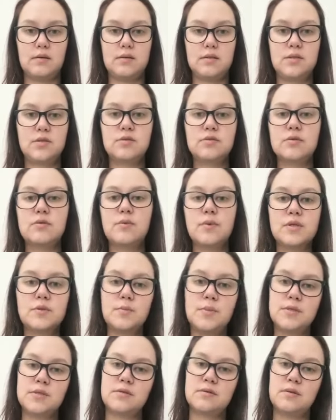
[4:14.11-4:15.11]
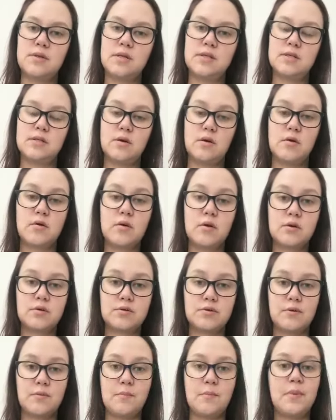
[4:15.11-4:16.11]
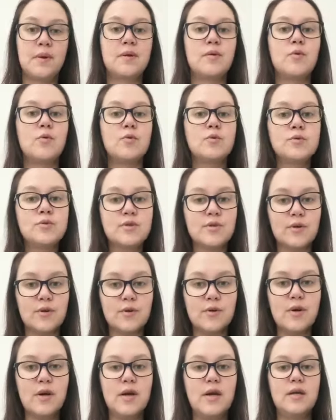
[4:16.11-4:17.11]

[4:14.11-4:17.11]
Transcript: children with special needs in our classroom, but also